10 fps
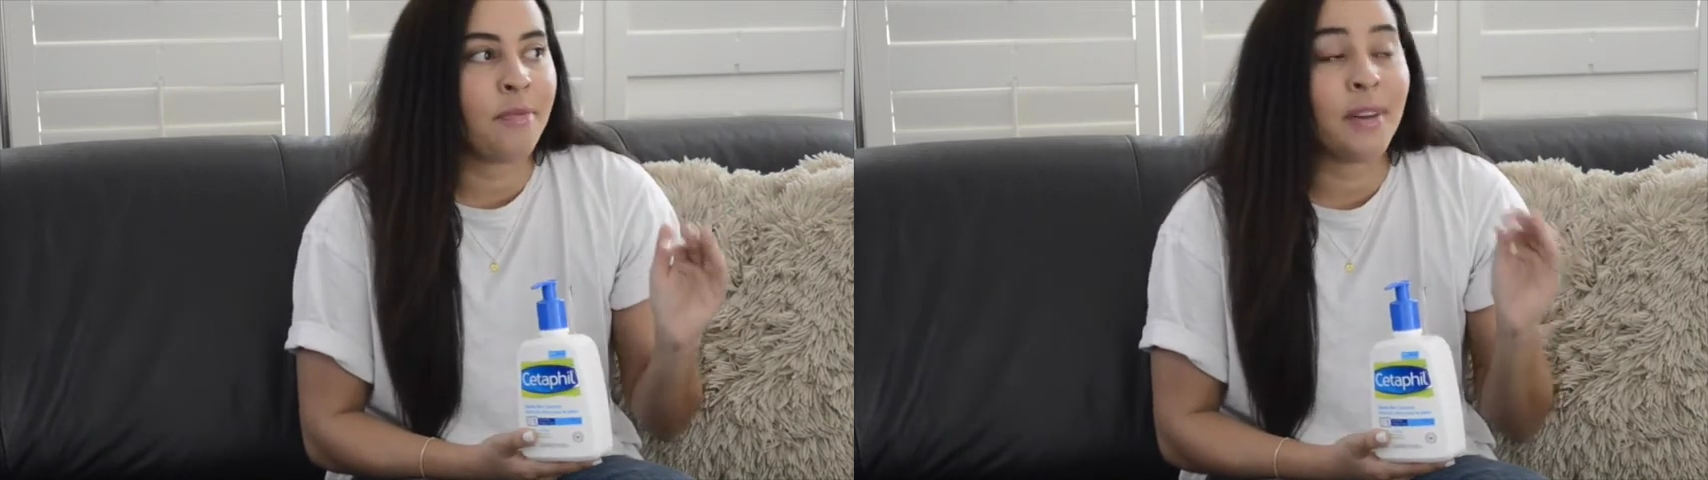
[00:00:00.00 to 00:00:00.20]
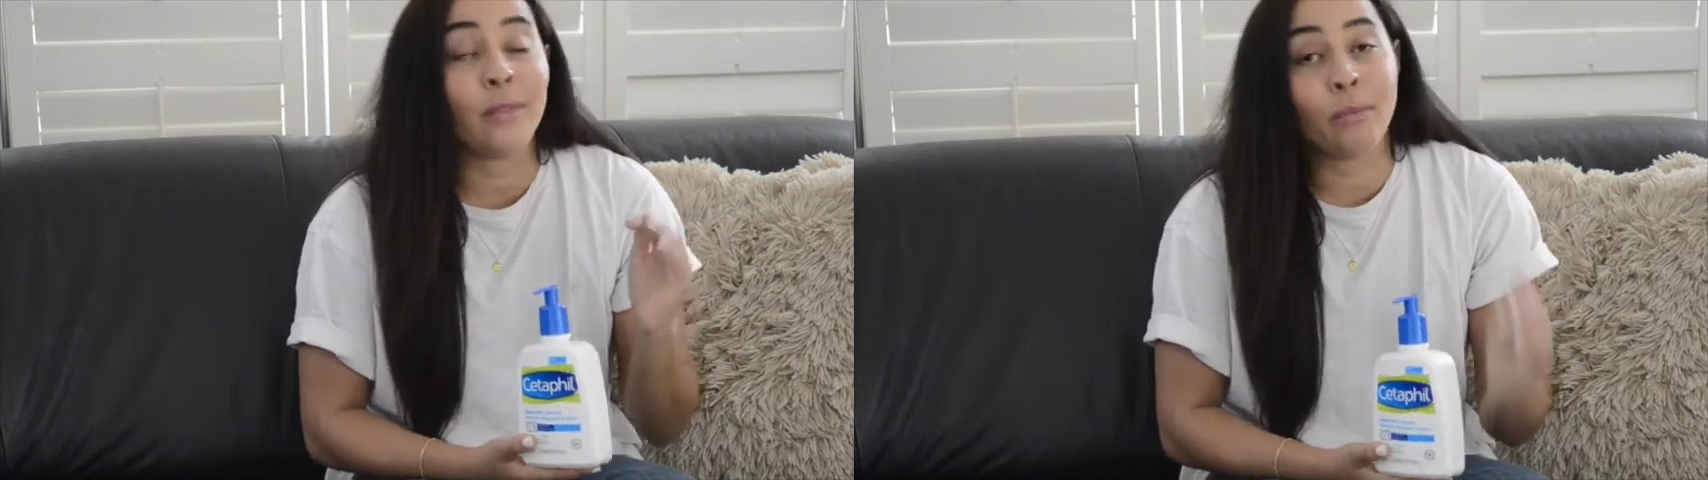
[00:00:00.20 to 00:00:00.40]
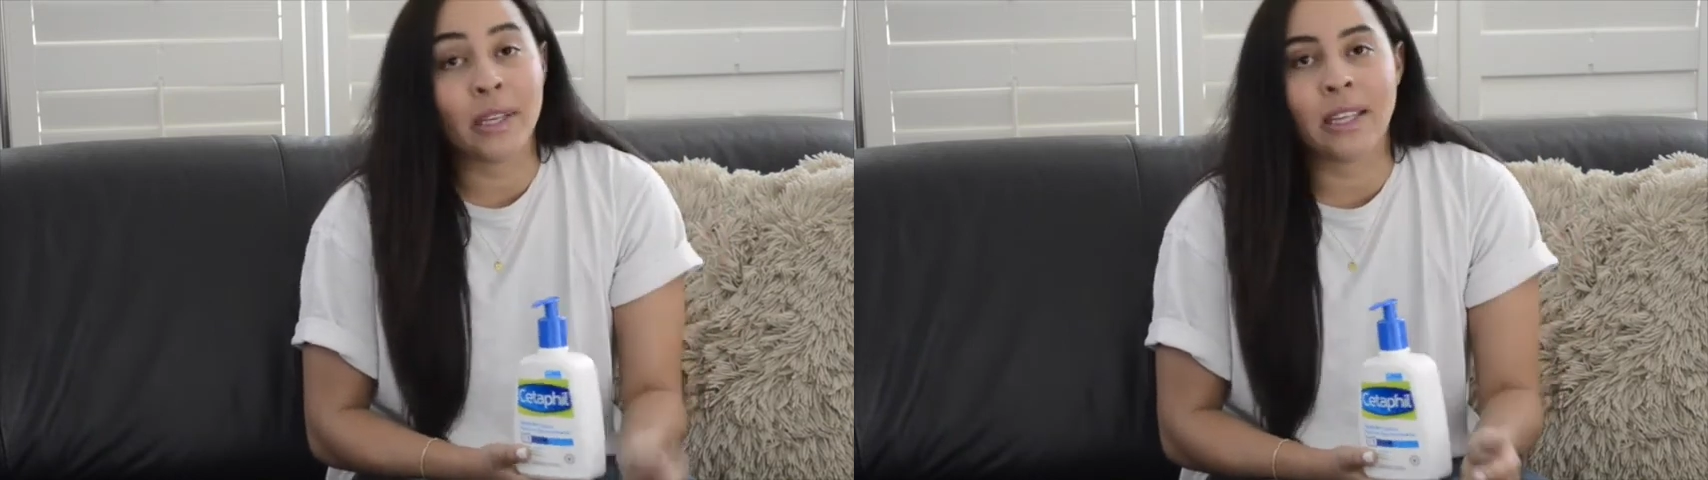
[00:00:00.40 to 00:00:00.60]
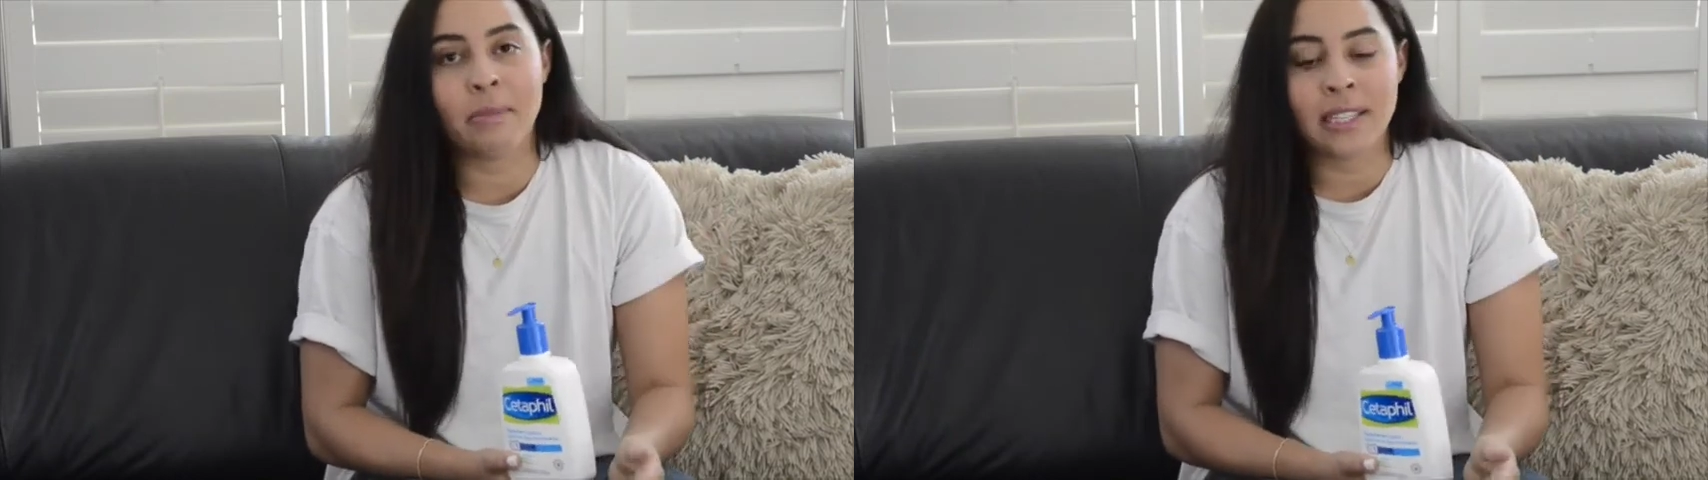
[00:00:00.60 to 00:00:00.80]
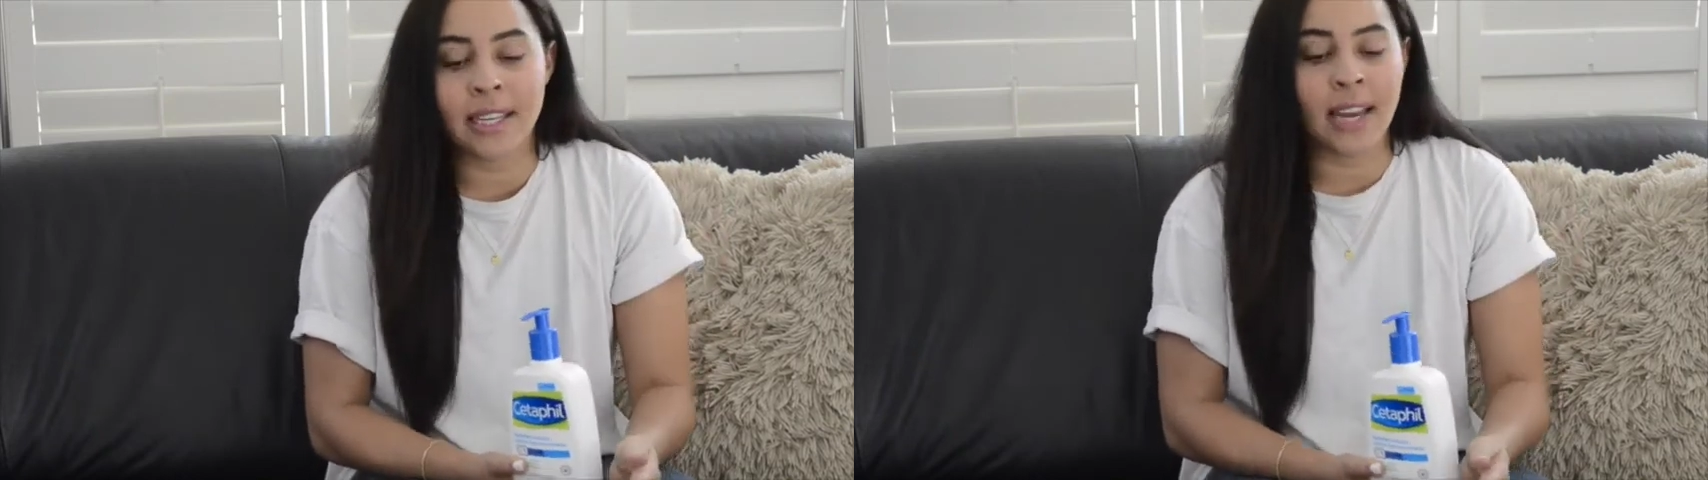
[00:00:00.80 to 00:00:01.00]
been really
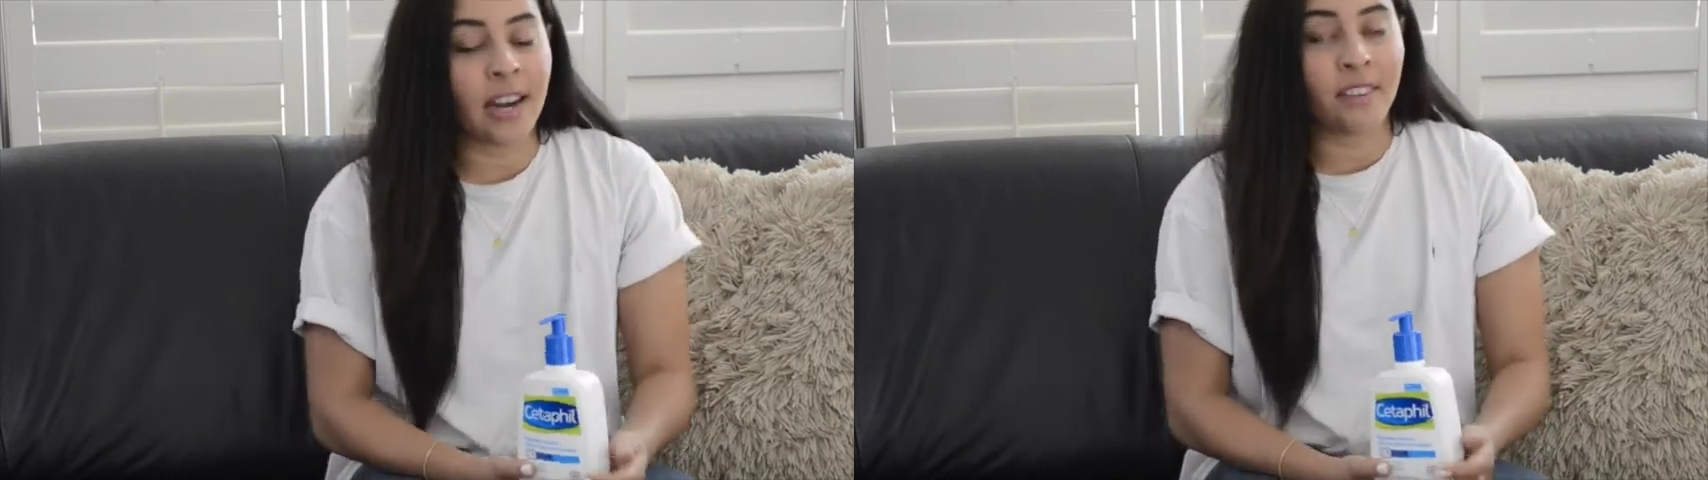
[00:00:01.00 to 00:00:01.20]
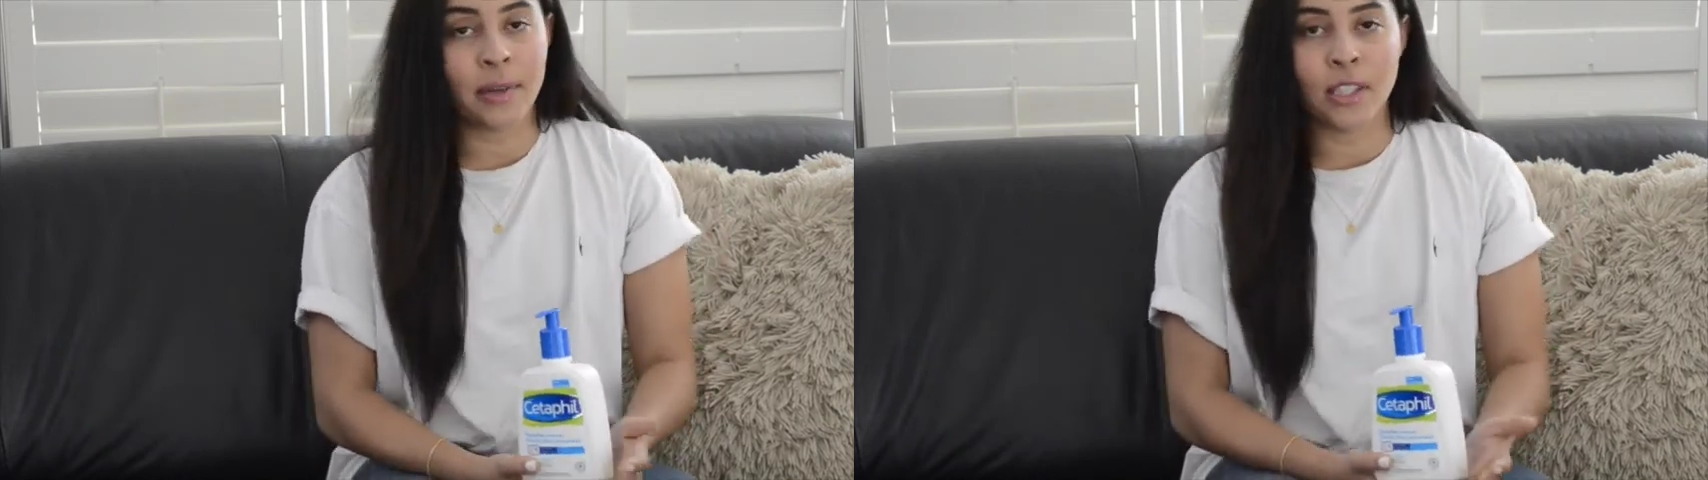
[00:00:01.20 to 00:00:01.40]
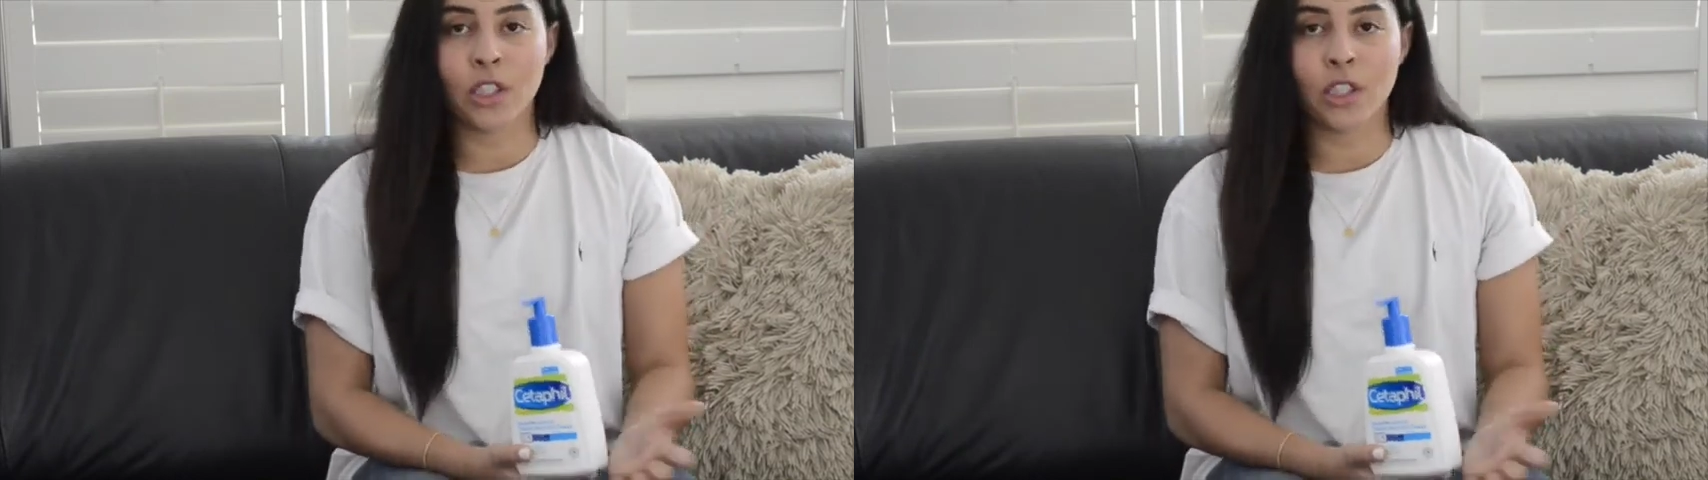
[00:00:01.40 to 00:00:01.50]
busy and I've been